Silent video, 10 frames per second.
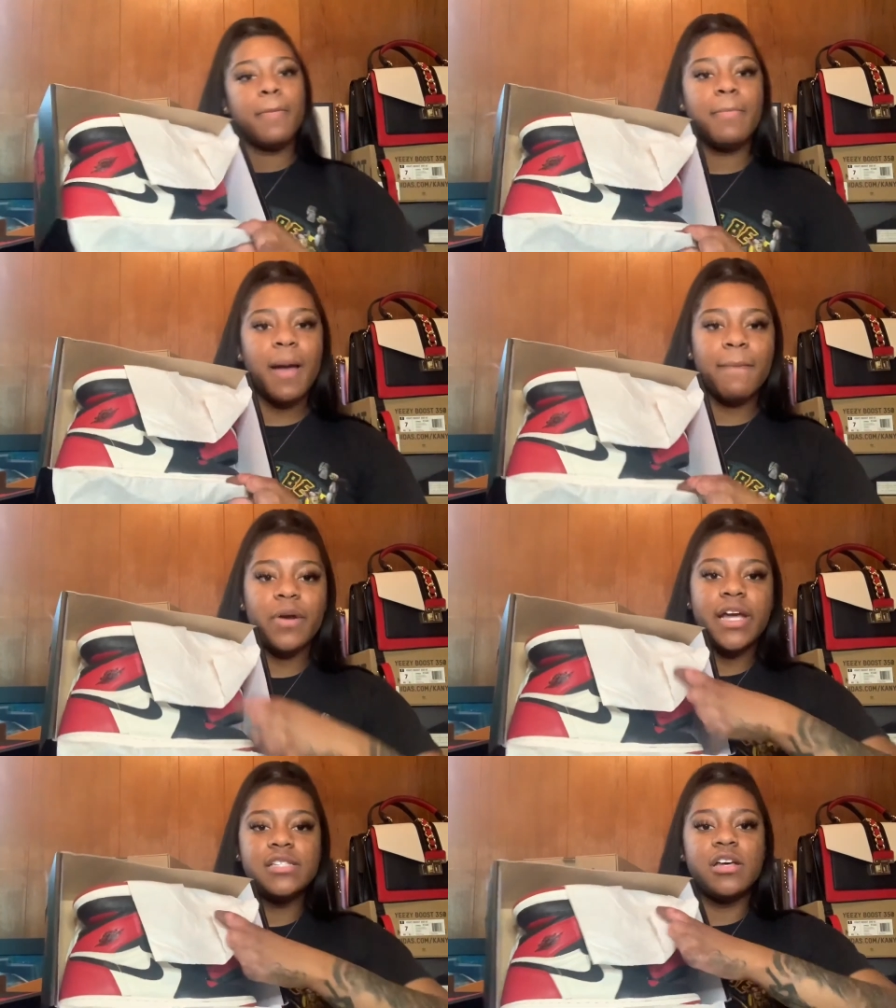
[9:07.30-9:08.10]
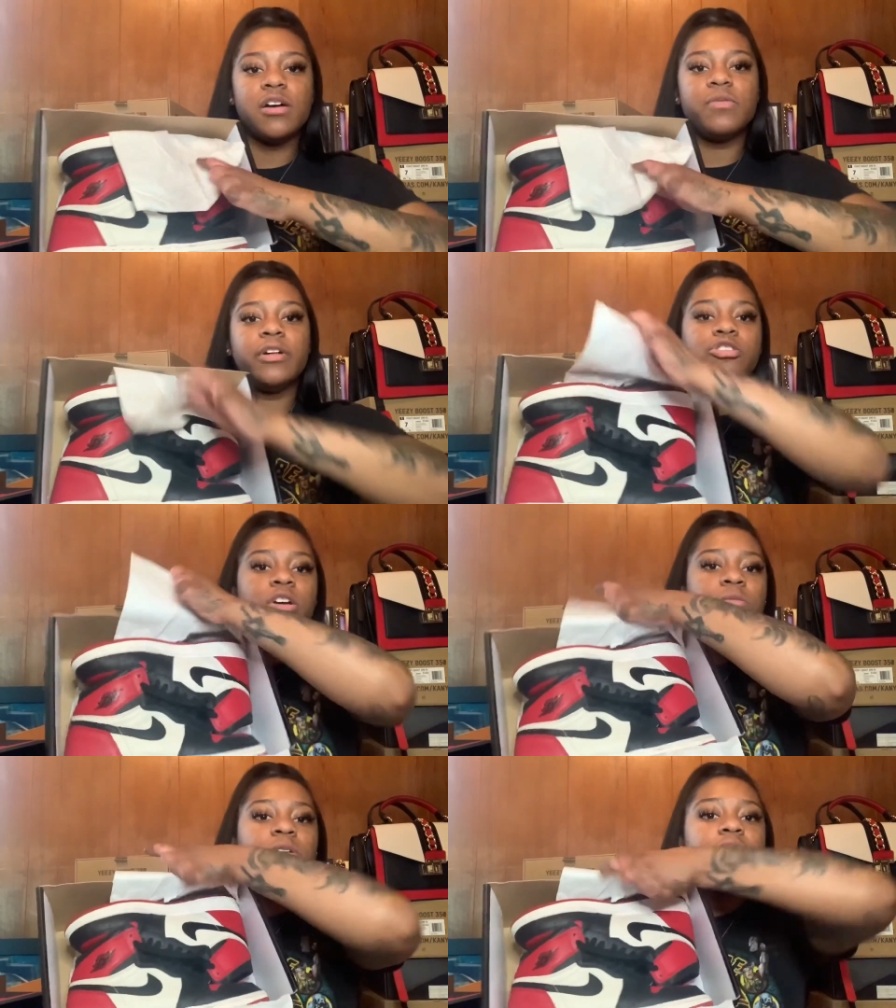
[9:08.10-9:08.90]
my bred toe
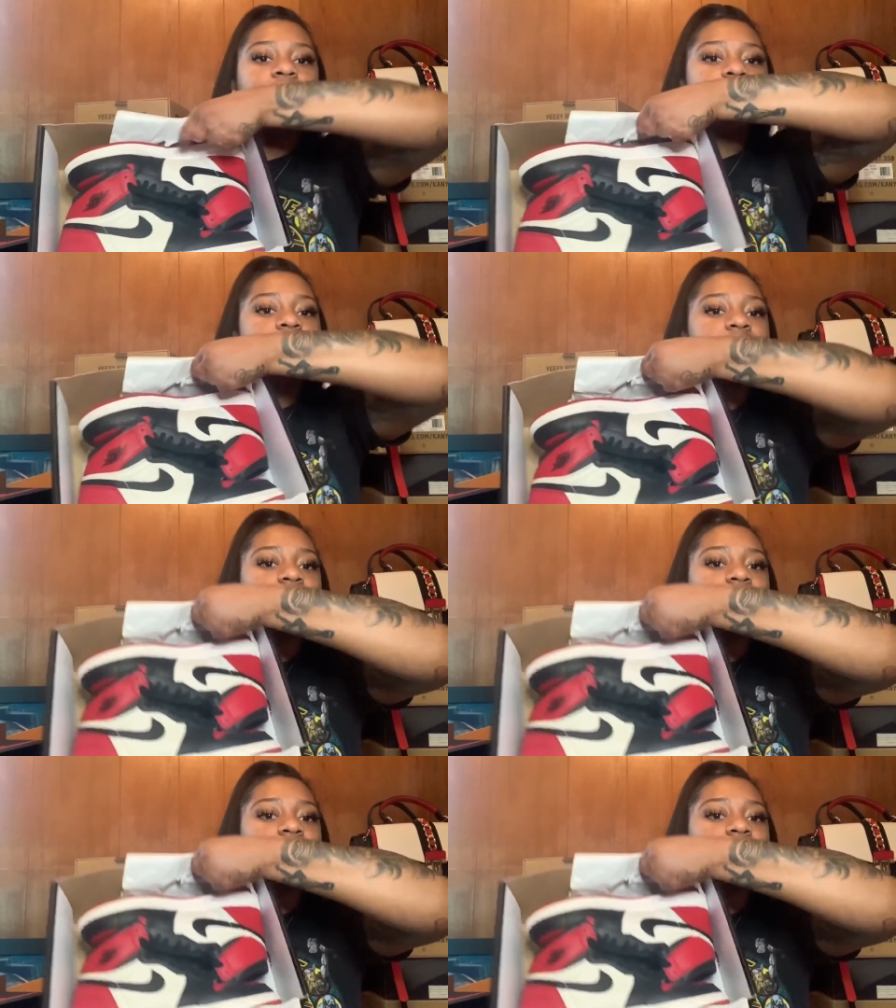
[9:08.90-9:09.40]
retro ones.